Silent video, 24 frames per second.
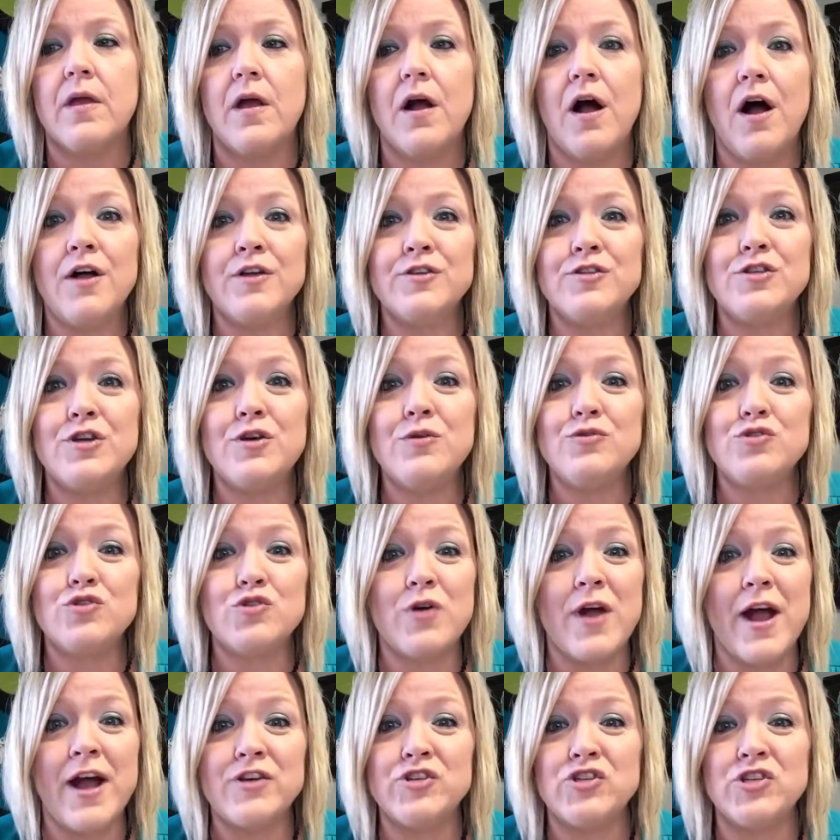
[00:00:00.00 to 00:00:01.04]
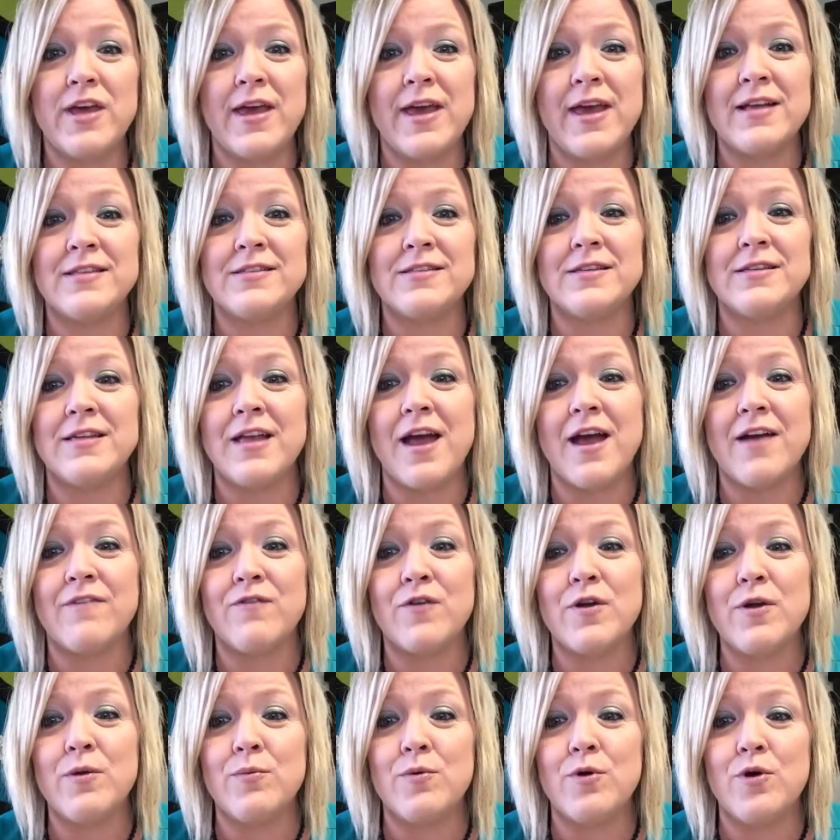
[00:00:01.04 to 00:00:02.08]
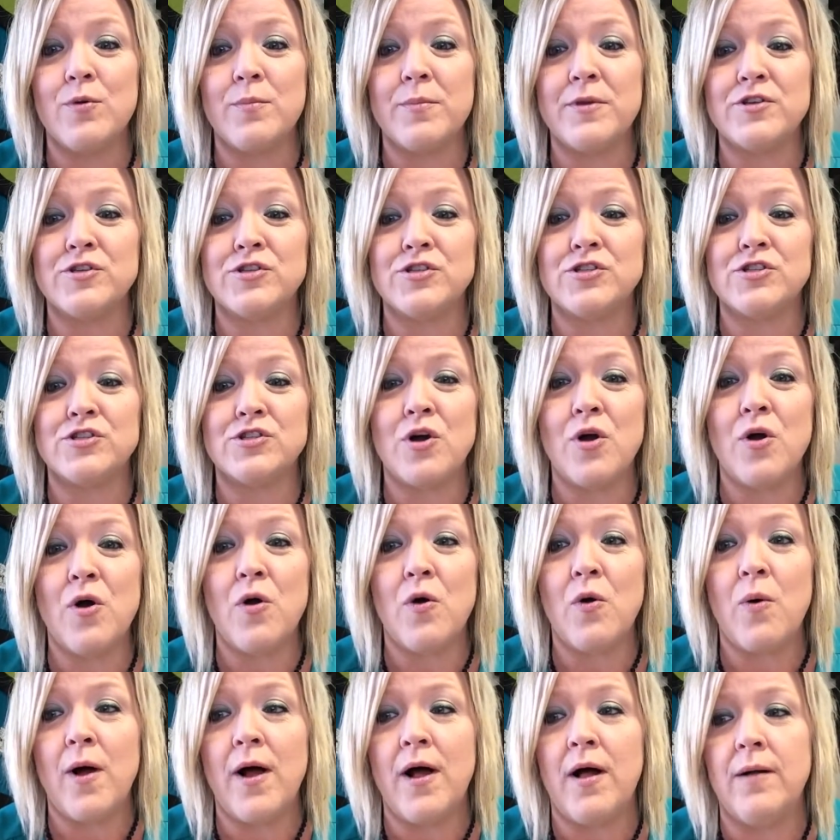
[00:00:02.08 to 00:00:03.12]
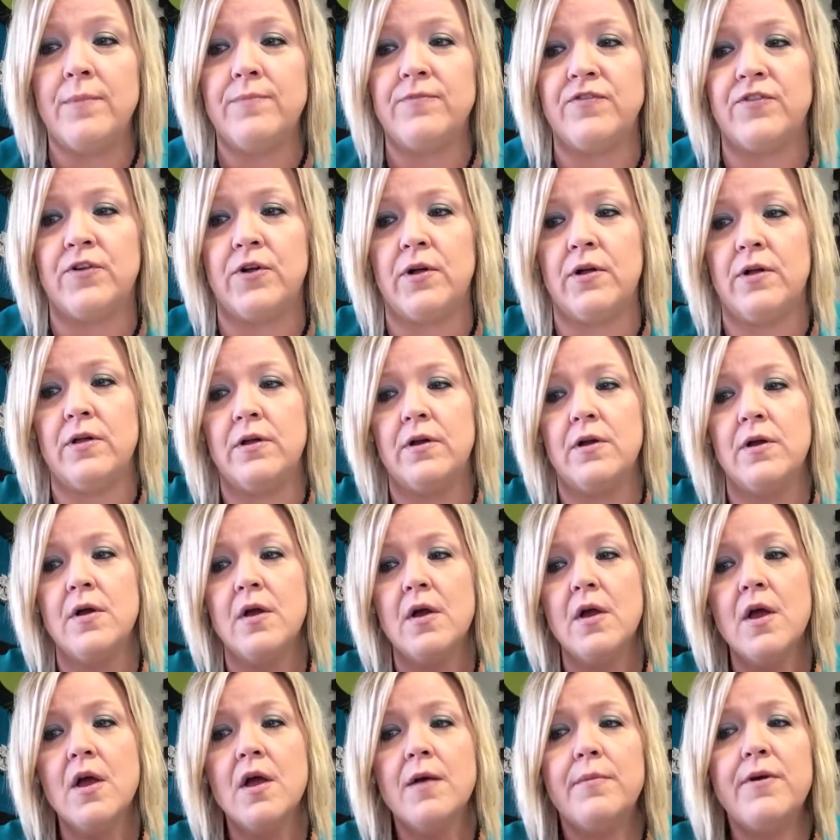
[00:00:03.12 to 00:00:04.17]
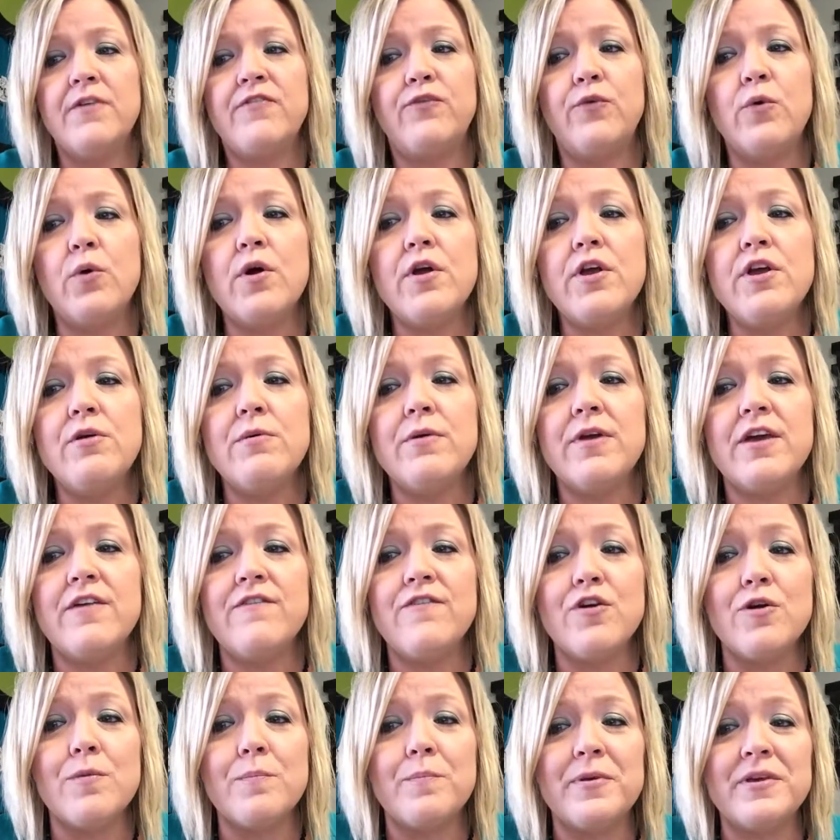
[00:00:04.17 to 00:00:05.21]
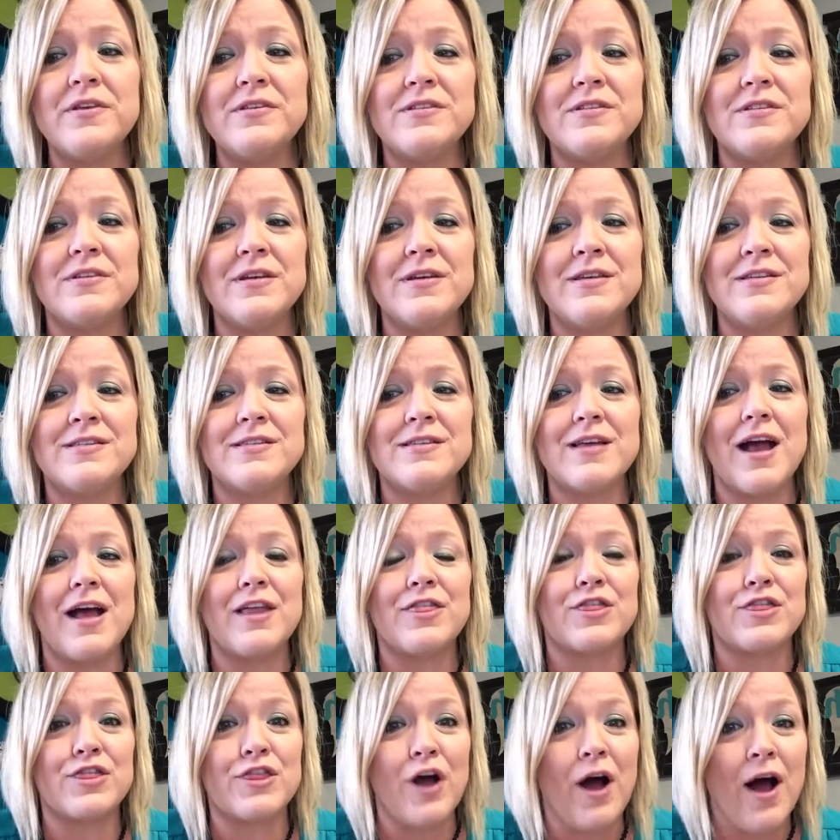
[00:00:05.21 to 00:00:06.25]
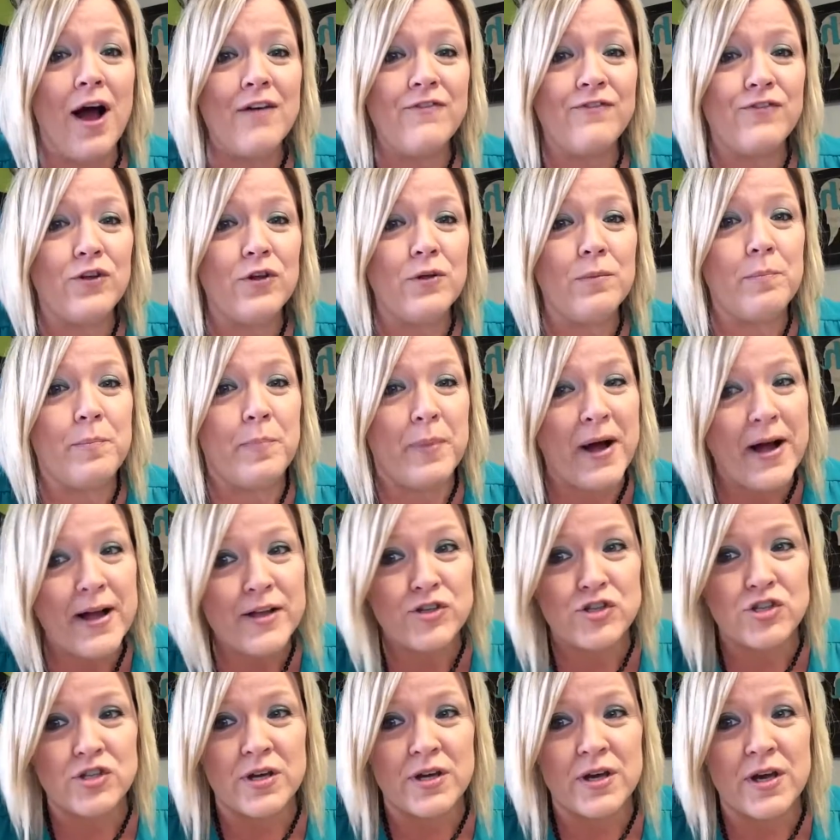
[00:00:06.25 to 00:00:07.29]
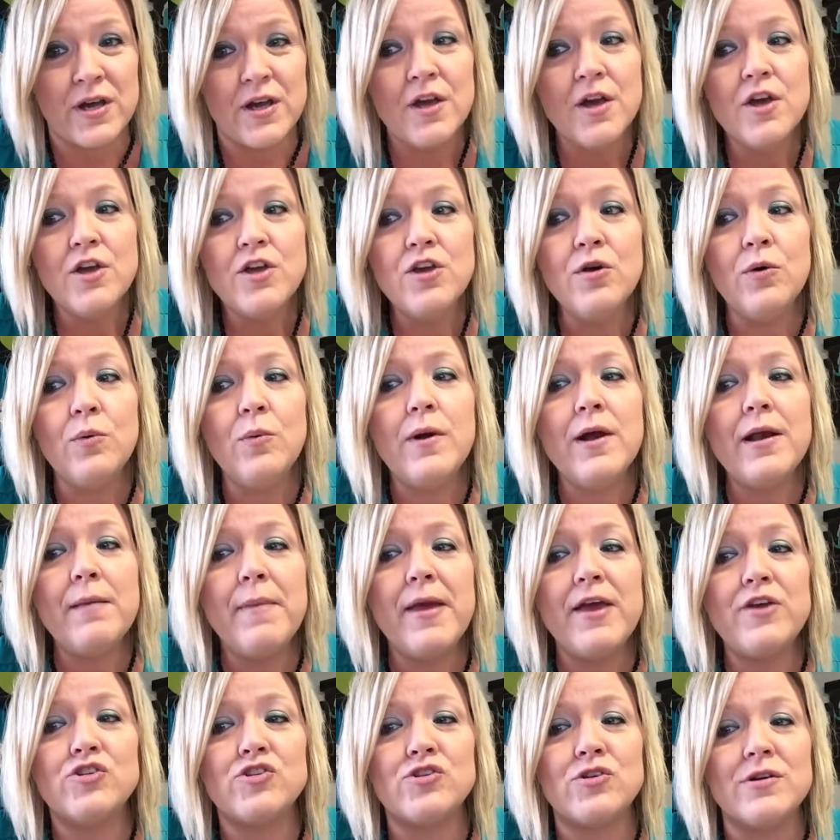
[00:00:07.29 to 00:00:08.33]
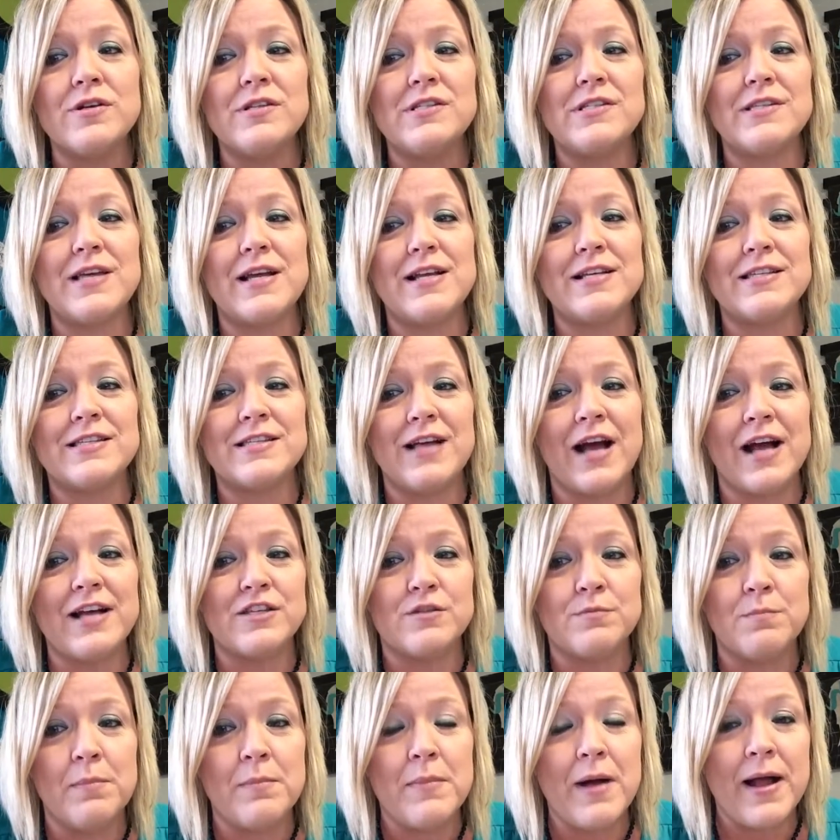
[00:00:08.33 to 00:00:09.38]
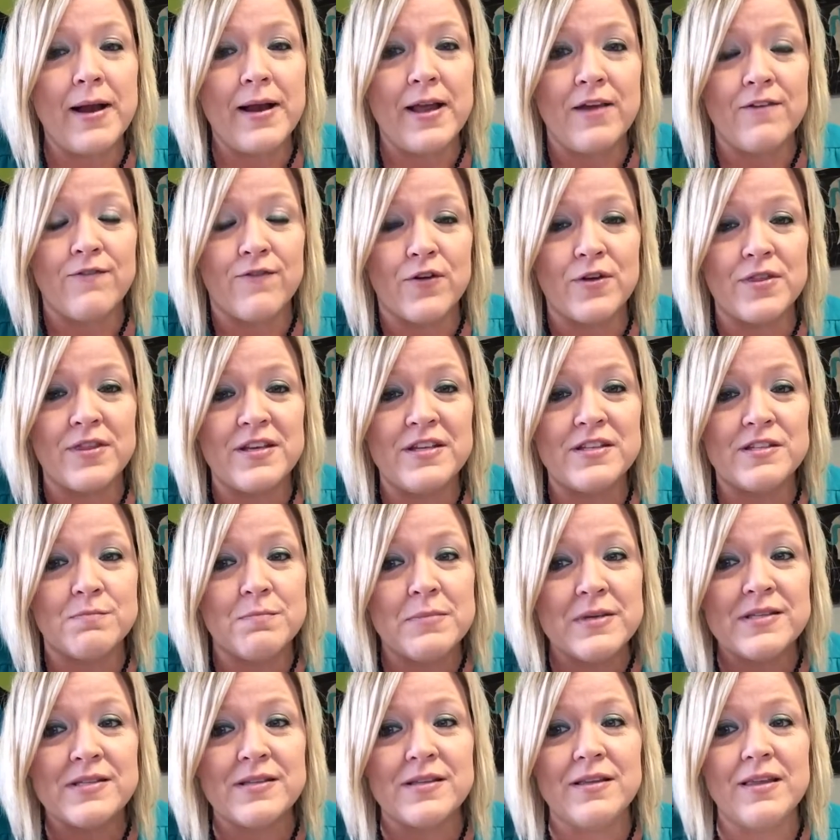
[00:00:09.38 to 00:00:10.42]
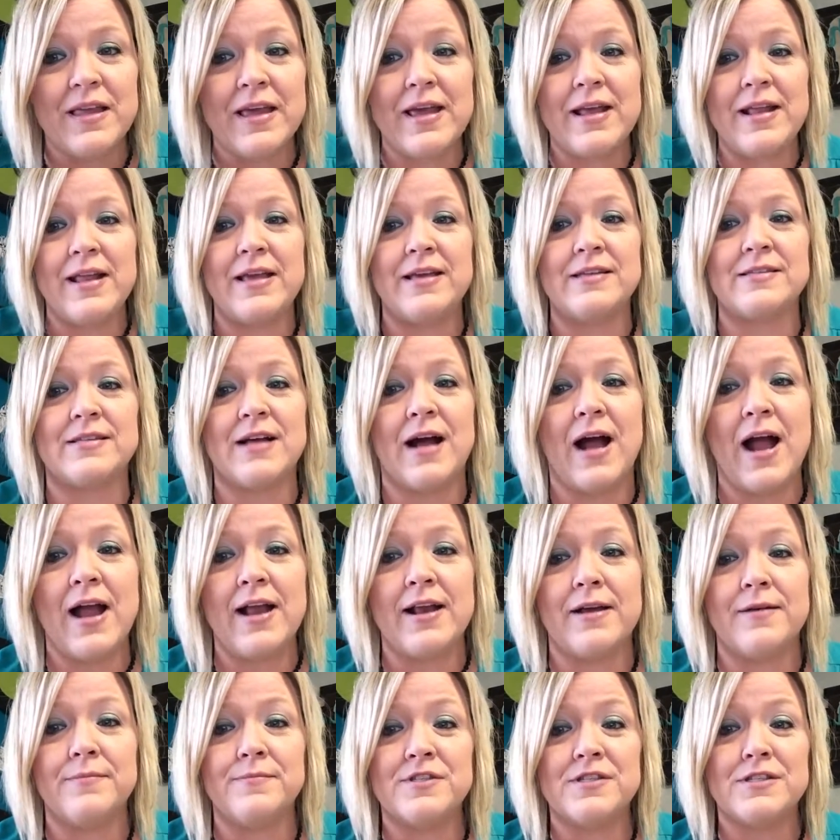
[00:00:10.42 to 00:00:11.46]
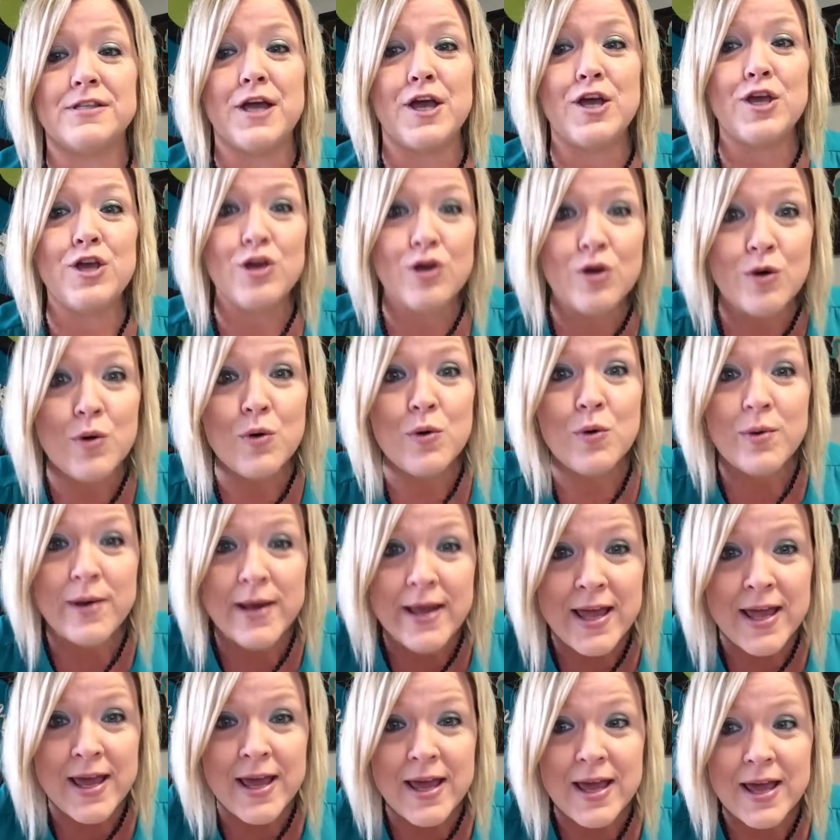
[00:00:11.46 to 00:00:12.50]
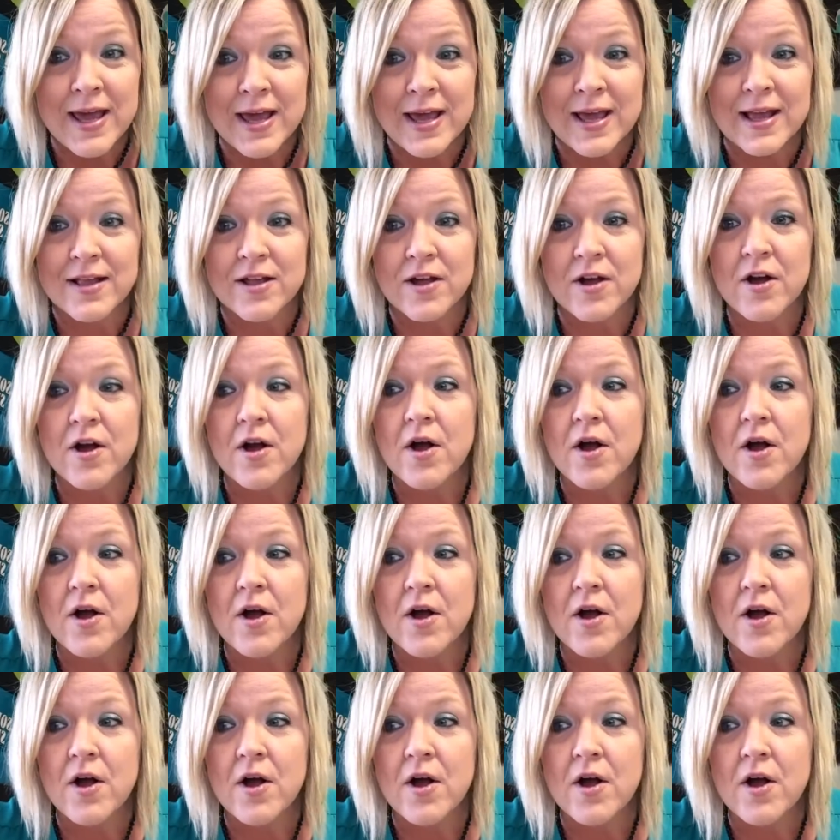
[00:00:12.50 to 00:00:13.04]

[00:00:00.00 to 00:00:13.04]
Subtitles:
Also, trash cans in every room is so helpful. Before you give your business a thoughtful budget, you'll want to make sure and set aside money for these miscellaneous items that you need.